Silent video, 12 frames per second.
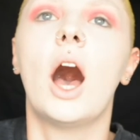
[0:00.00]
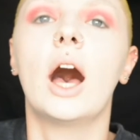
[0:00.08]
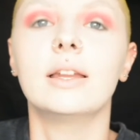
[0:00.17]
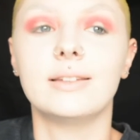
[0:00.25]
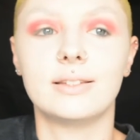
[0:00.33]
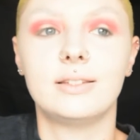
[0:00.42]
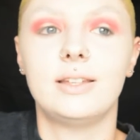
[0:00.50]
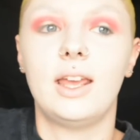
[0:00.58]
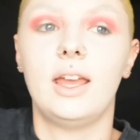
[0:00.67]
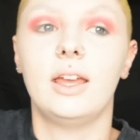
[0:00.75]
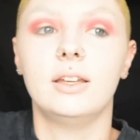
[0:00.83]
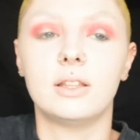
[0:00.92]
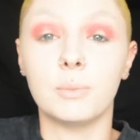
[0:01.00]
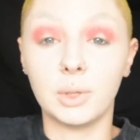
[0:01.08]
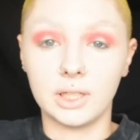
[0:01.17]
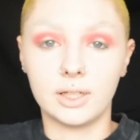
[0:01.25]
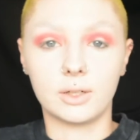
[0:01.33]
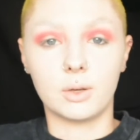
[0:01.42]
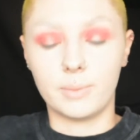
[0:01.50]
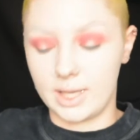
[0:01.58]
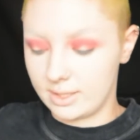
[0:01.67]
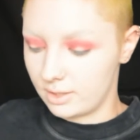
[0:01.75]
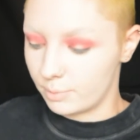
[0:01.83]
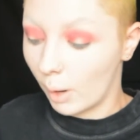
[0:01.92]
understand the political
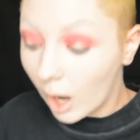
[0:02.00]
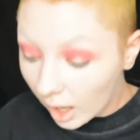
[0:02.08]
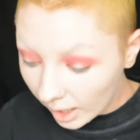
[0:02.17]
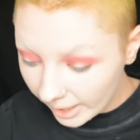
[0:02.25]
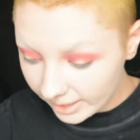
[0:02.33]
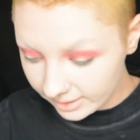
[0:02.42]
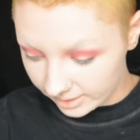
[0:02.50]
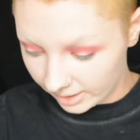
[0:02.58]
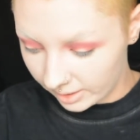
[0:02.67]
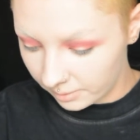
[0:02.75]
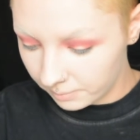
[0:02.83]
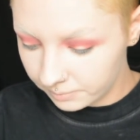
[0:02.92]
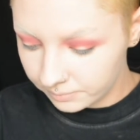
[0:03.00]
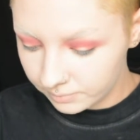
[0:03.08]
message behind it.